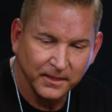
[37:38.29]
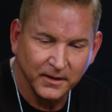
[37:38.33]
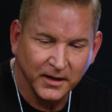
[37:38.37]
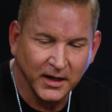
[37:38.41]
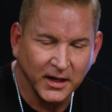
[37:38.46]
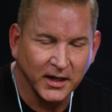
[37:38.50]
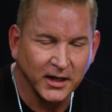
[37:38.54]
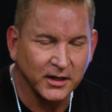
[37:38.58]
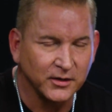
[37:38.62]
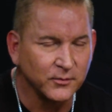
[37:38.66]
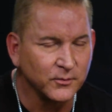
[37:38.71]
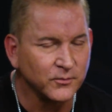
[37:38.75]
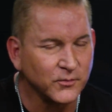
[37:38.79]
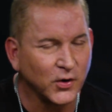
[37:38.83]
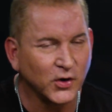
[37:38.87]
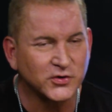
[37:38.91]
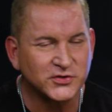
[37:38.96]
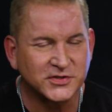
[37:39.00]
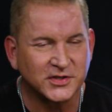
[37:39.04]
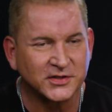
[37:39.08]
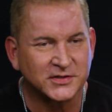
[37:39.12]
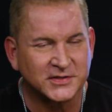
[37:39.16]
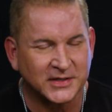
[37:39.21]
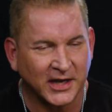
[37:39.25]
And most
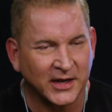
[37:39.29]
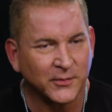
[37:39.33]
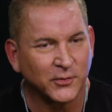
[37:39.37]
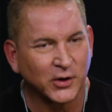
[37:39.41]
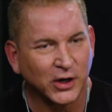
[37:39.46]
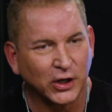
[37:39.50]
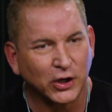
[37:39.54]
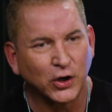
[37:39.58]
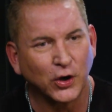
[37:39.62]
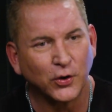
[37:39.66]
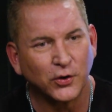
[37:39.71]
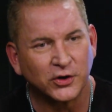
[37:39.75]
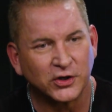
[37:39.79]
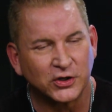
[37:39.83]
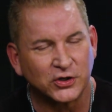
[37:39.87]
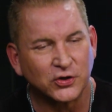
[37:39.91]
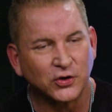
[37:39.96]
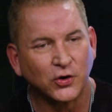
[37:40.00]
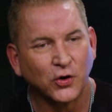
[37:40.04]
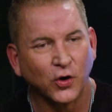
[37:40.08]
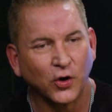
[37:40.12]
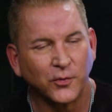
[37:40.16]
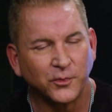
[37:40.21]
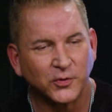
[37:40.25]
of the time when I go in to do
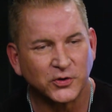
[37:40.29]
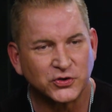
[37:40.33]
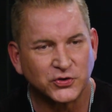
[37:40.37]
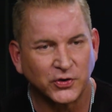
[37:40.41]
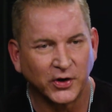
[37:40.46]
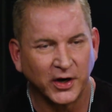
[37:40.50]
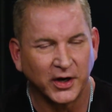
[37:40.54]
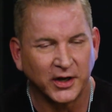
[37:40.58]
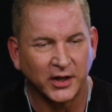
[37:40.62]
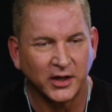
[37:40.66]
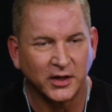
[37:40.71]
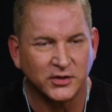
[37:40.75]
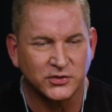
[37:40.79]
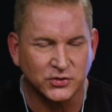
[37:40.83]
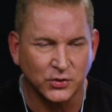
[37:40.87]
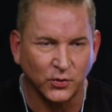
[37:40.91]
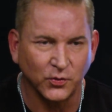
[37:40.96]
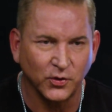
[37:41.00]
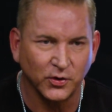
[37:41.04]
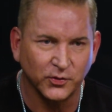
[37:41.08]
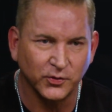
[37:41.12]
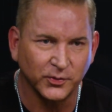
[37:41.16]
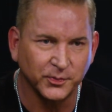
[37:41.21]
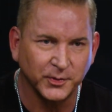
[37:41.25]
corporate trainings or
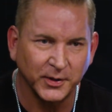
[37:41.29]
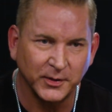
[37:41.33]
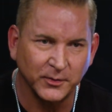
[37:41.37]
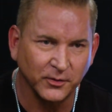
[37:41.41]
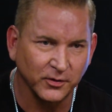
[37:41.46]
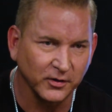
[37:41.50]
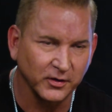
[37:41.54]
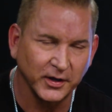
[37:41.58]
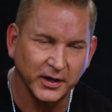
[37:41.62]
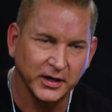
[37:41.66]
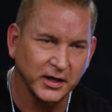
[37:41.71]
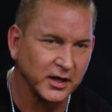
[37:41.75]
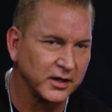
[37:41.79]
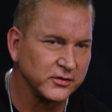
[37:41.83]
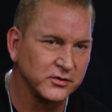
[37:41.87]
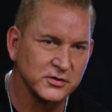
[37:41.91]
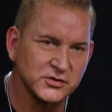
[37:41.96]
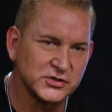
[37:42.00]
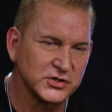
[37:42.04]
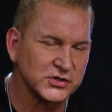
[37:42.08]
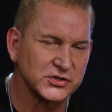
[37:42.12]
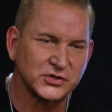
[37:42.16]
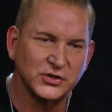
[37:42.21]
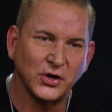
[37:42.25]
work with people, they're like, there's
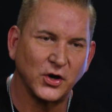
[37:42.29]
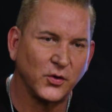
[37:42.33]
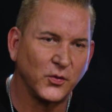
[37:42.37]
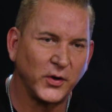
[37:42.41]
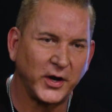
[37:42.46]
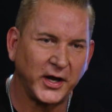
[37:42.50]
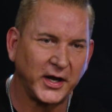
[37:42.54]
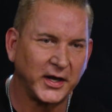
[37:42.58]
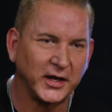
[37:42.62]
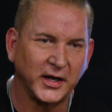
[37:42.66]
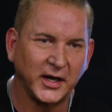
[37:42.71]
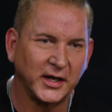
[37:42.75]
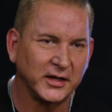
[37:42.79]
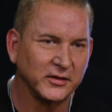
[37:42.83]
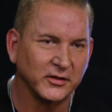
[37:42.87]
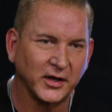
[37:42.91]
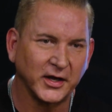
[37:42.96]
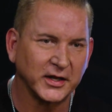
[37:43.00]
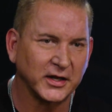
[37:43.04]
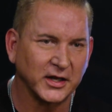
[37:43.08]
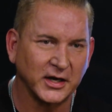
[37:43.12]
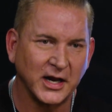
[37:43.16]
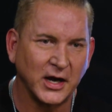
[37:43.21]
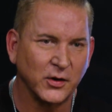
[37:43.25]
just no way. And like
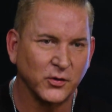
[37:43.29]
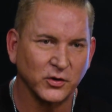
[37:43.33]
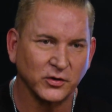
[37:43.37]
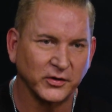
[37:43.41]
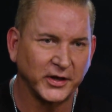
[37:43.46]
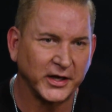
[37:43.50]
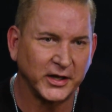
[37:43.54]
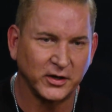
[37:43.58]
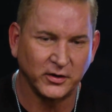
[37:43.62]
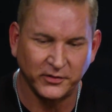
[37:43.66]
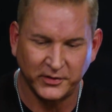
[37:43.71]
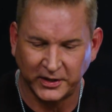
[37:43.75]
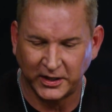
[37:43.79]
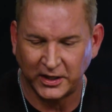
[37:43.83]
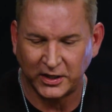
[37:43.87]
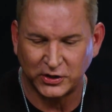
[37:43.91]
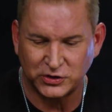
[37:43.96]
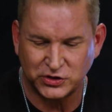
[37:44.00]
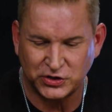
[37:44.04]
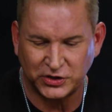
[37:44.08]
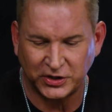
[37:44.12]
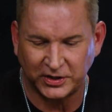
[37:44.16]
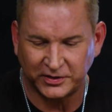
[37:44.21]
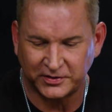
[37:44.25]
an hour later, they got a
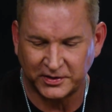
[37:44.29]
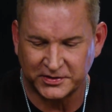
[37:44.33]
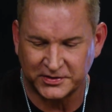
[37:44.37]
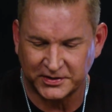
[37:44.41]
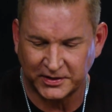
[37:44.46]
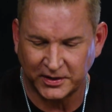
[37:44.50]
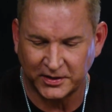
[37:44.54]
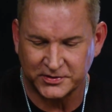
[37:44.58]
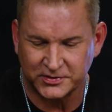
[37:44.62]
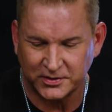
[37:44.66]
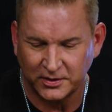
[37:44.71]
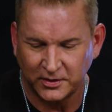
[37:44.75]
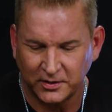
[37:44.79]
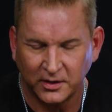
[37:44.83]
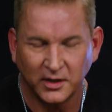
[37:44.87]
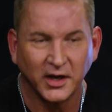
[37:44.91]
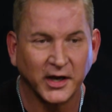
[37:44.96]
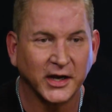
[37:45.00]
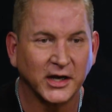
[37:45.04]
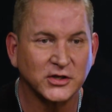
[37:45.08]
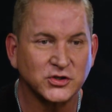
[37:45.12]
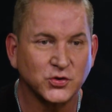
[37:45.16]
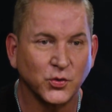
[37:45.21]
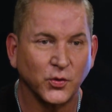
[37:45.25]
sheet that says, I
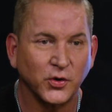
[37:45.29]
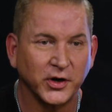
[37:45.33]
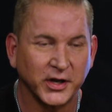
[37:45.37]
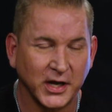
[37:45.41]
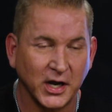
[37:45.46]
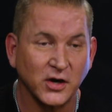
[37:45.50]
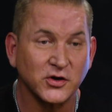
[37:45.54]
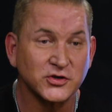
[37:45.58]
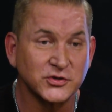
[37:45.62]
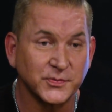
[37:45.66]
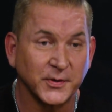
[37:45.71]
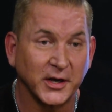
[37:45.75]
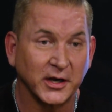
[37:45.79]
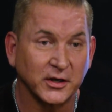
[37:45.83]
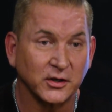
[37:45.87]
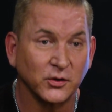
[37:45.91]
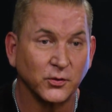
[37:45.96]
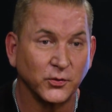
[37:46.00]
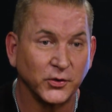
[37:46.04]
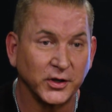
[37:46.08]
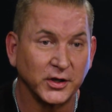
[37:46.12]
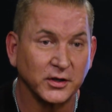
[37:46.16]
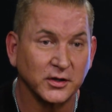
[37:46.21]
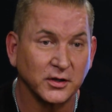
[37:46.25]
got 20 hours back in a
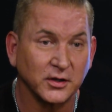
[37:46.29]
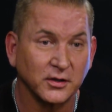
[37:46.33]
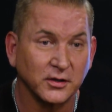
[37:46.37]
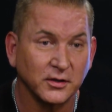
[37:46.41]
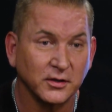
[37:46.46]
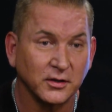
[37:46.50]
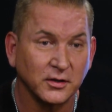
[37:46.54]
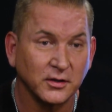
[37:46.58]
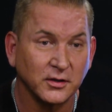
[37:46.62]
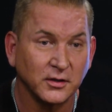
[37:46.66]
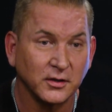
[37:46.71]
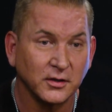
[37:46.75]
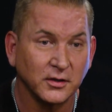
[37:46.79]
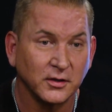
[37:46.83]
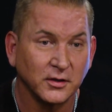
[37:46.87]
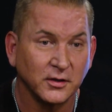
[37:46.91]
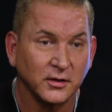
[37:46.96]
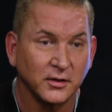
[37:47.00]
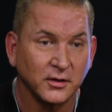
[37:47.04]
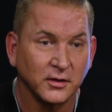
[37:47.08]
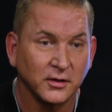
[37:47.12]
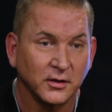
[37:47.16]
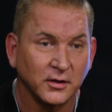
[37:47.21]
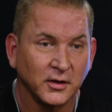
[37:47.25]
week.
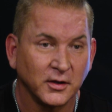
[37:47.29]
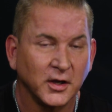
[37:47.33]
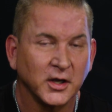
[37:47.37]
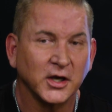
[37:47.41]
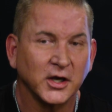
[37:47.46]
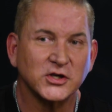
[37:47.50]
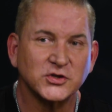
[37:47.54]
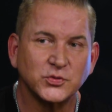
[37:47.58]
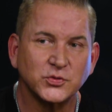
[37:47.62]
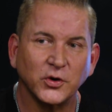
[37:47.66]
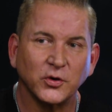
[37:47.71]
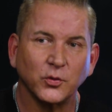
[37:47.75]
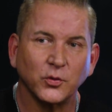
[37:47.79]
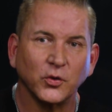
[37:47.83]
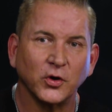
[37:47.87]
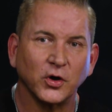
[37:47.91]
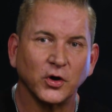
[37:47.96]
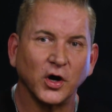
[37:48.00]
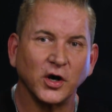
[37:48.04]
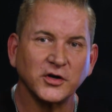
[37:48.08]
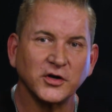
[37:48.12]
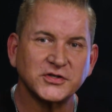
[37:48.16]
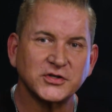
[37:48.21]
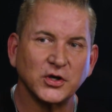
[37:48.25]
Because we're
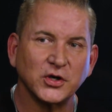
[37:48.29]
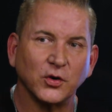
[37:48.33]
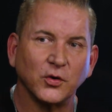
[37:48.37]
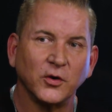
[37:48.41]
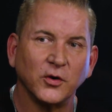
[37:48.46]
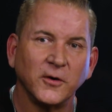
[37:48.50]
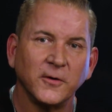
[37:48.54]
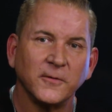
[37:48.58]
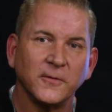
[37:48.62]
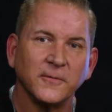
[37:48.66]
also